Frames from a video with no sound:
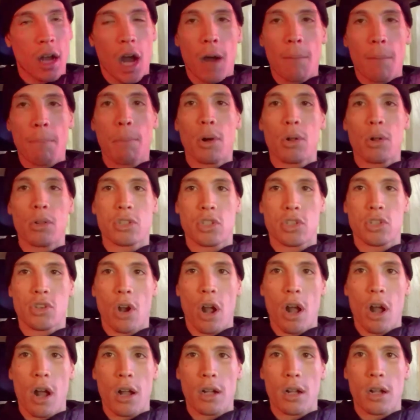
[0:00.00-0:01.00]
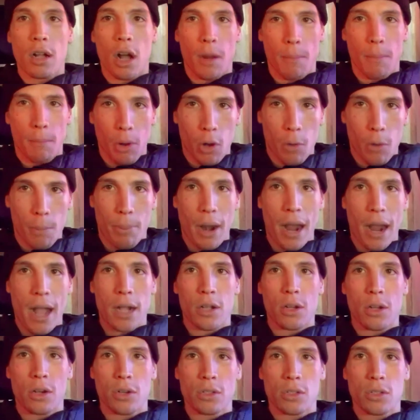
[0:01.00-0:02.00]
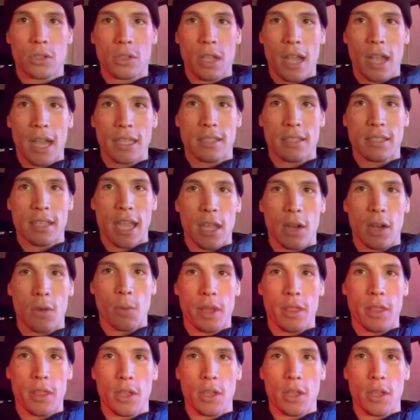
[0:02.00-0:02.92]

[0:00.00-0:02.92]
Humboldt Strong, Humboldt Broncos, I stand